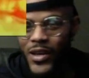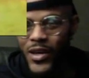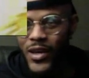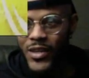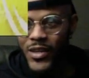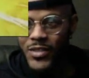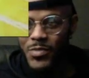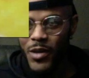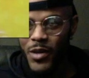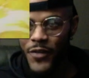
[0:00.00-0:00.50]
And this
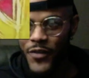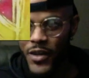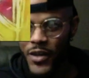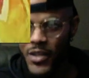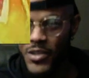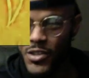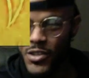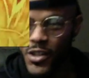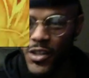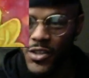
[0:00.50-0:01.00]
motherfucker just
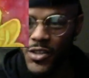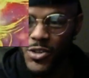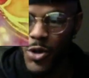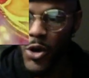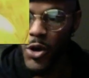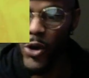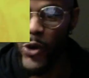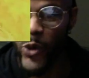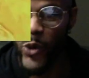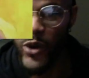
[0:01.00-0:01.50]
turned into a
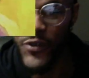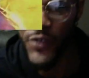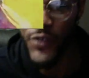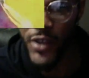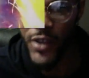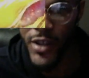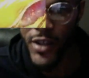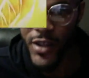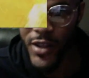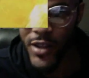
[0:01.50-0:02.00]
griffin?
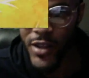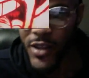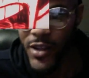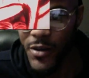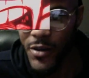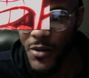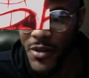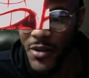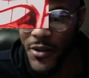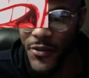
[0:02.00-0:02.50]
What
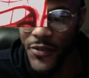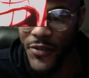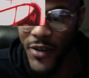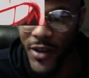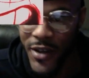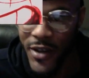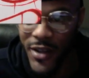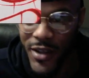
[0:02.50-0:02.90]
the fuck?